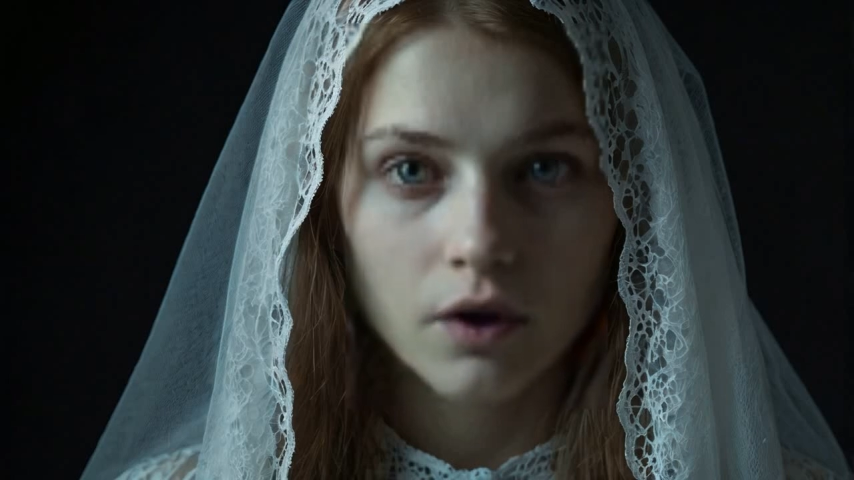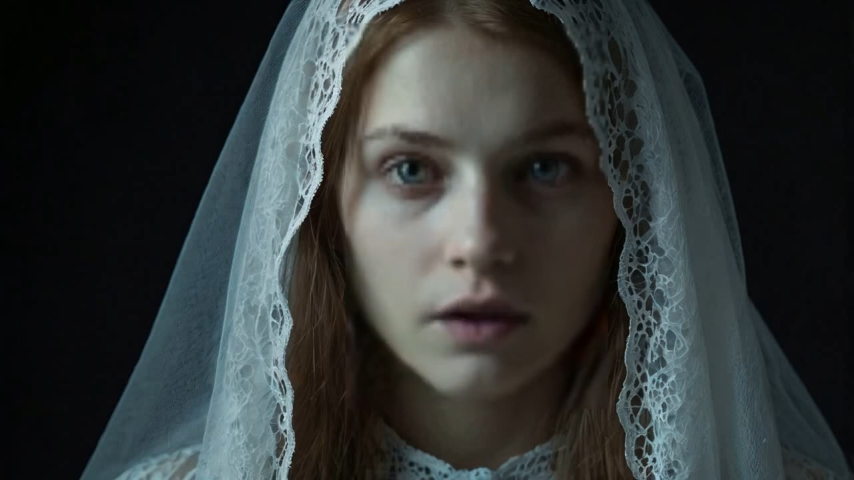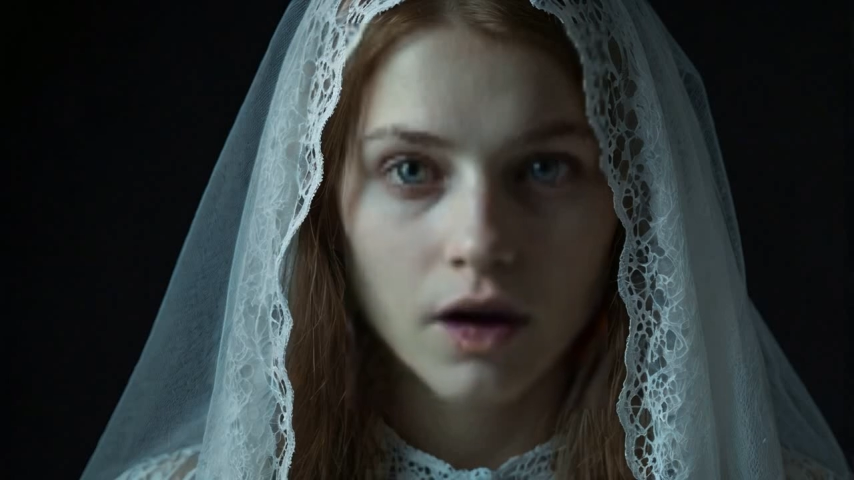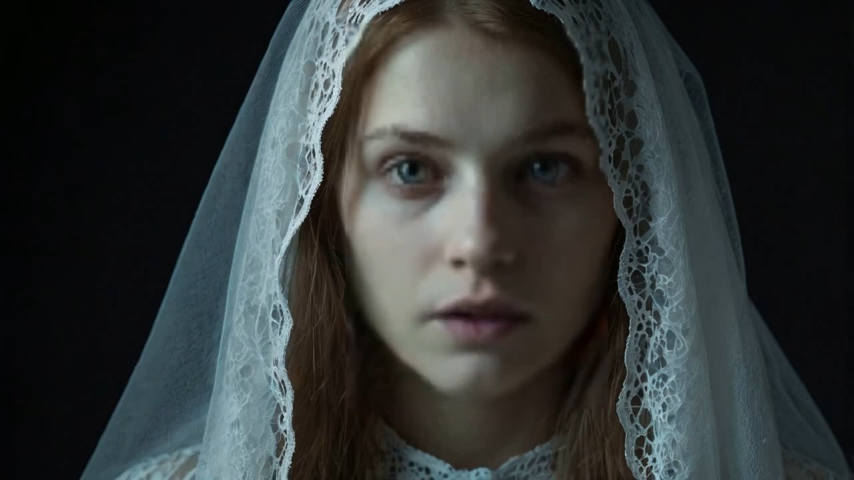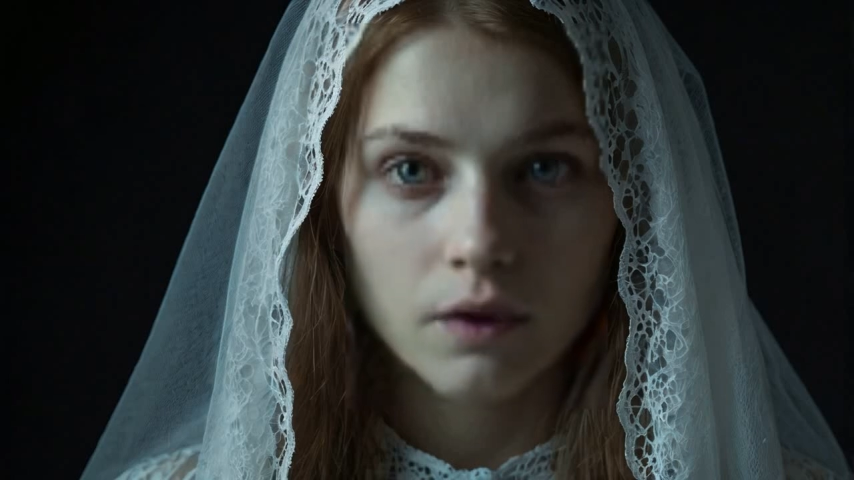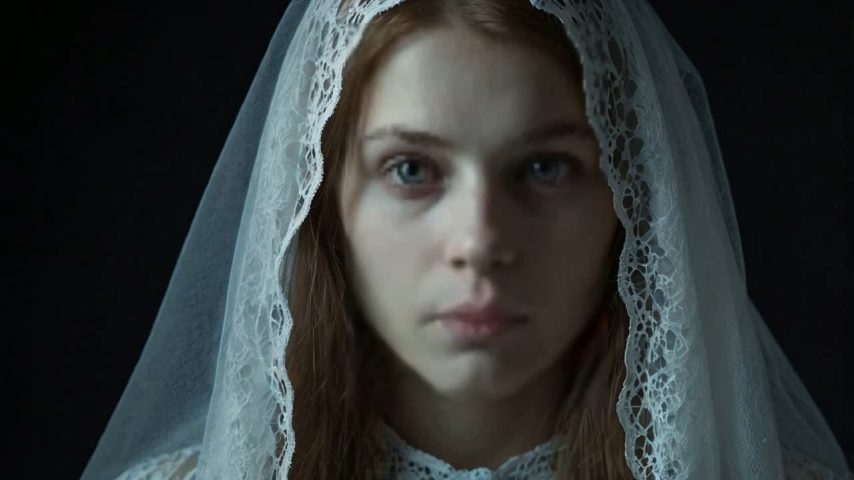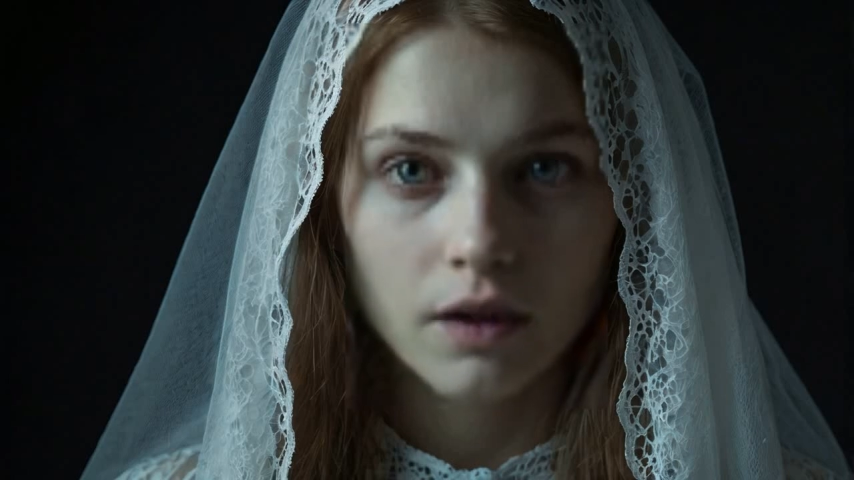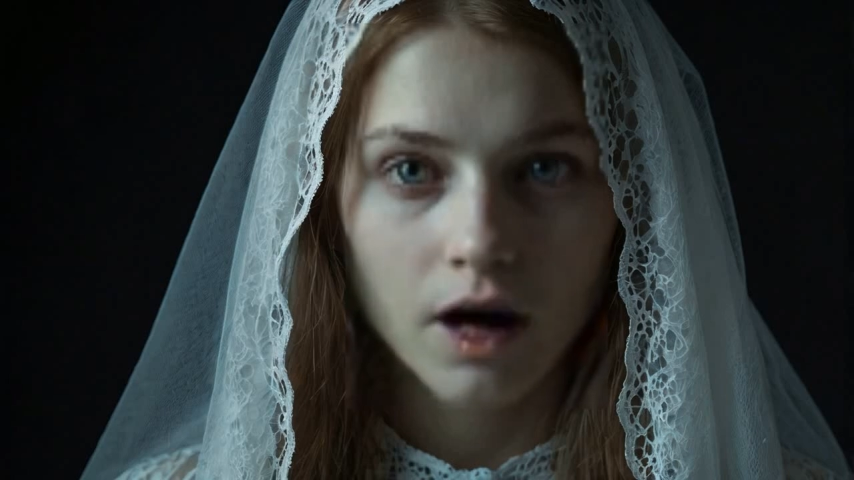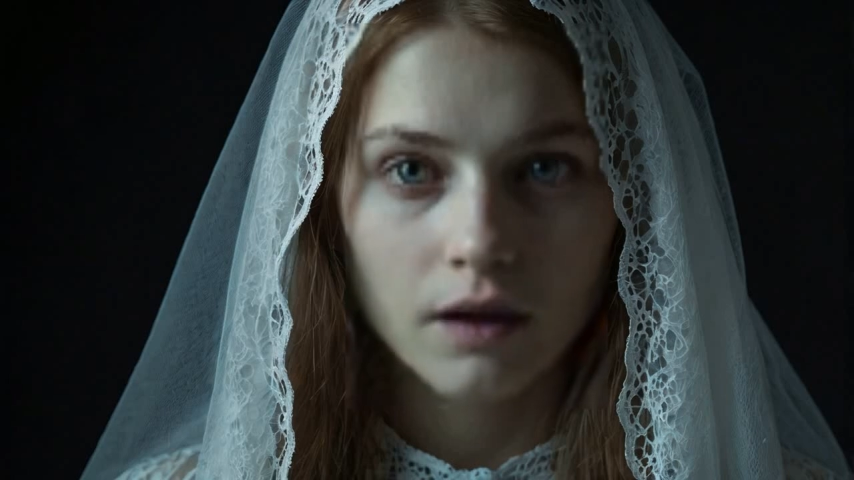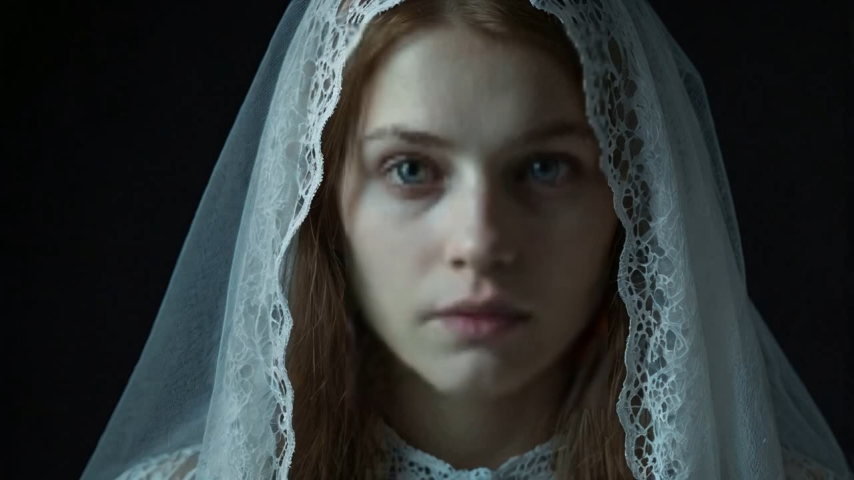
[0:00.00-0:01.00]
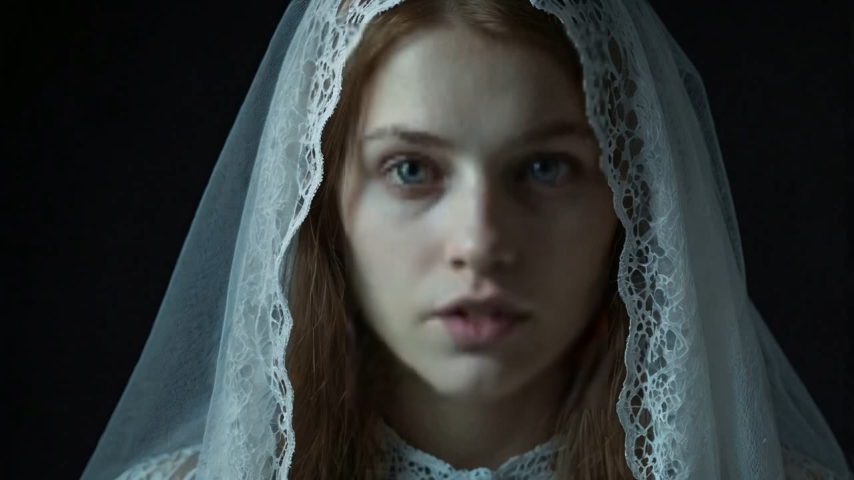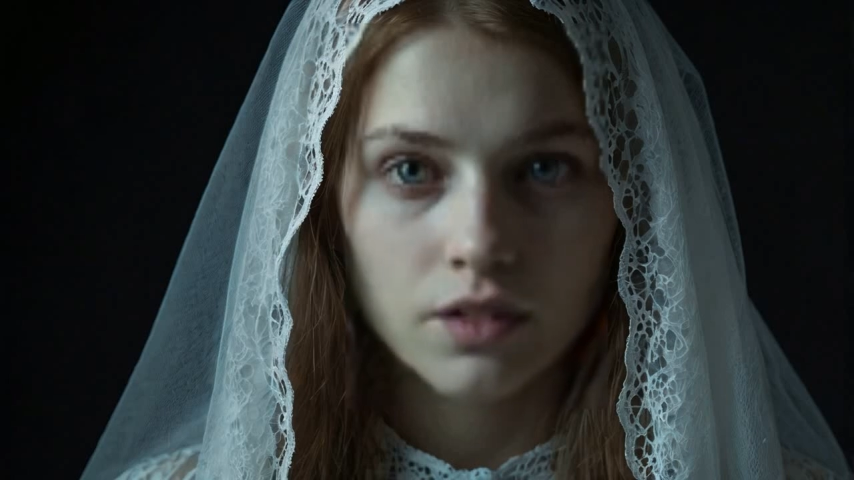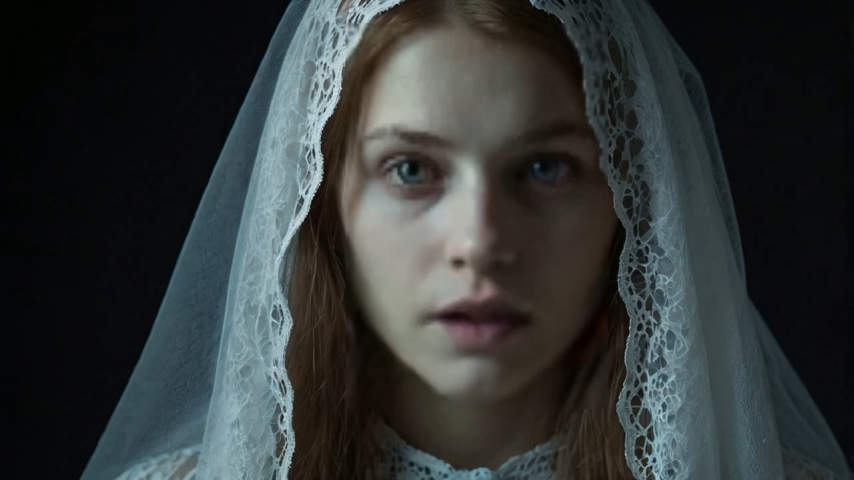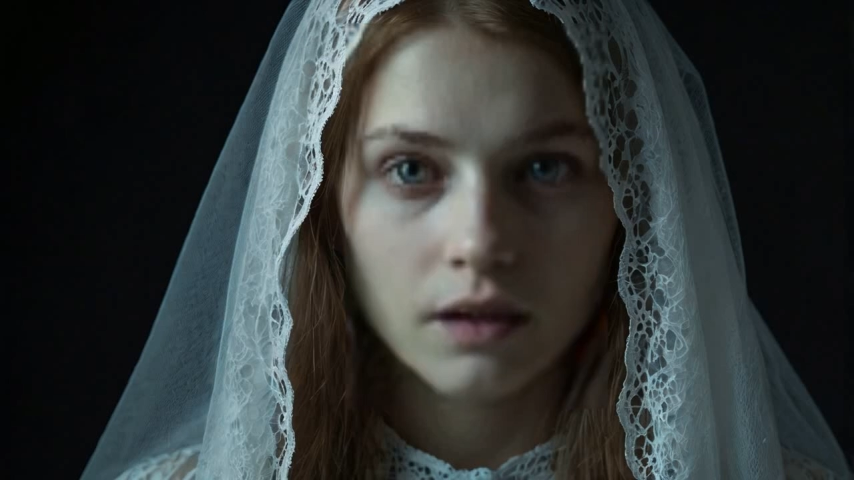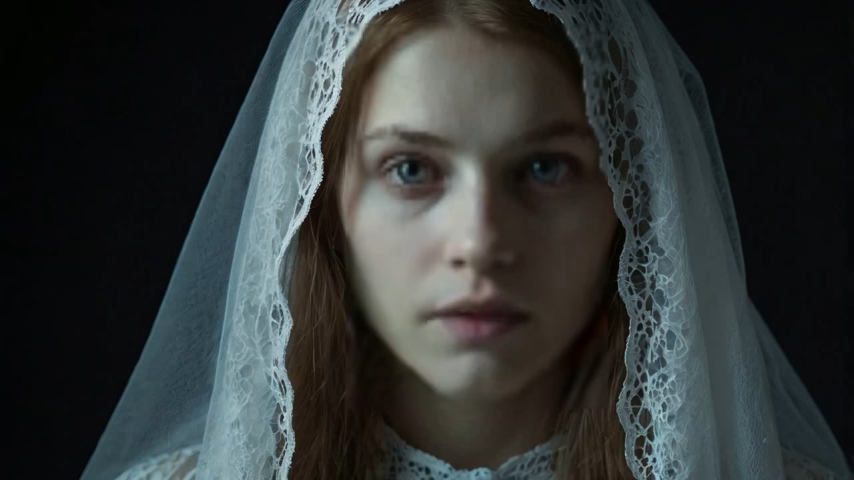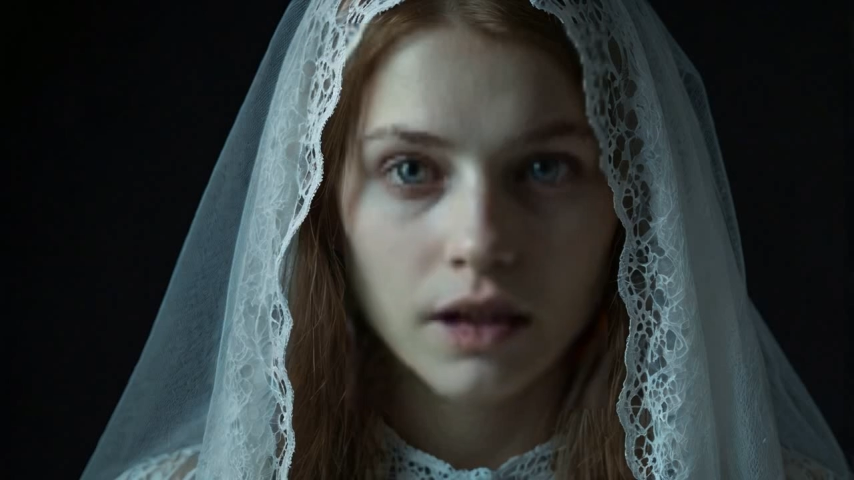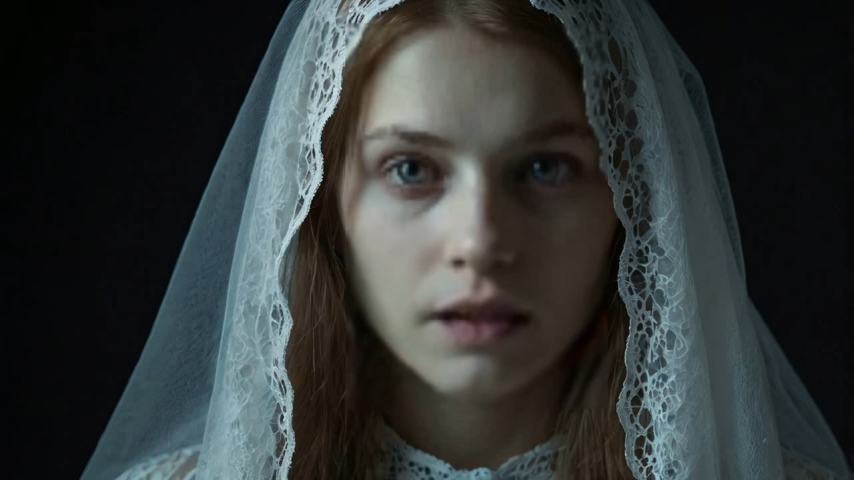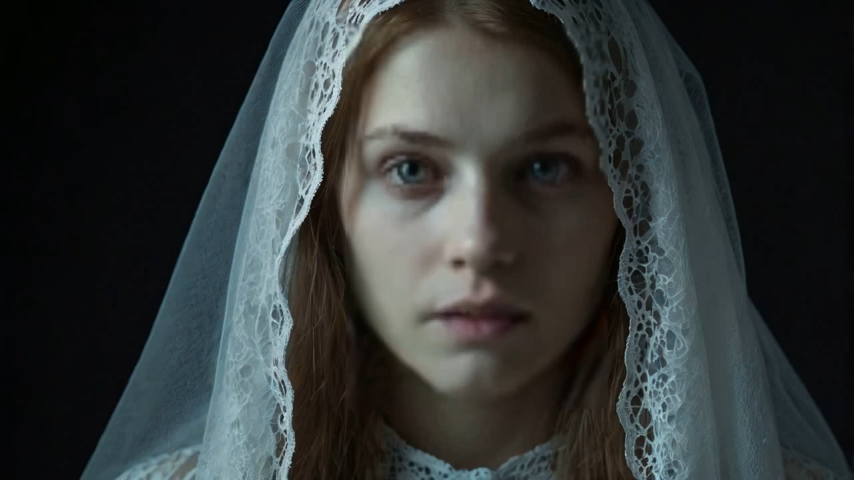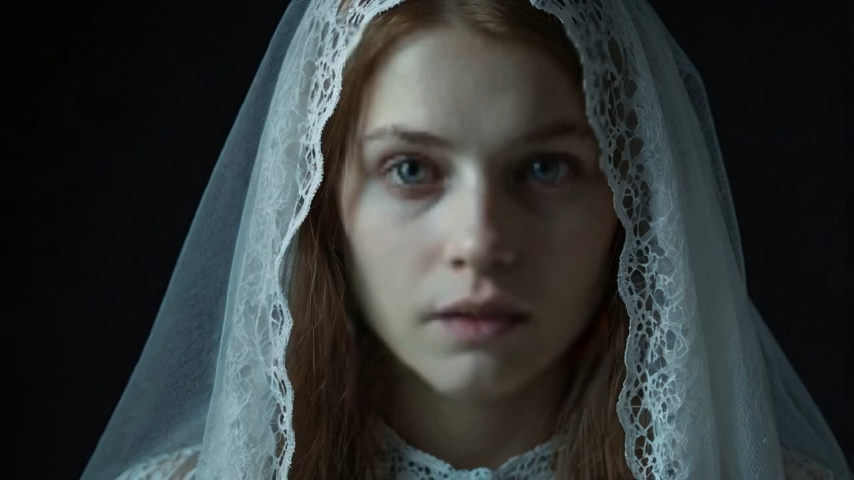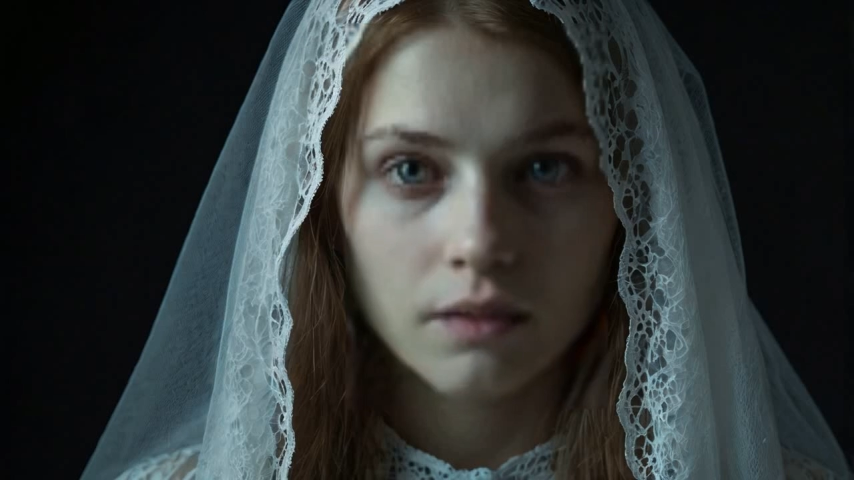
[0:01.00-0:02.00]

longer belonged to the living.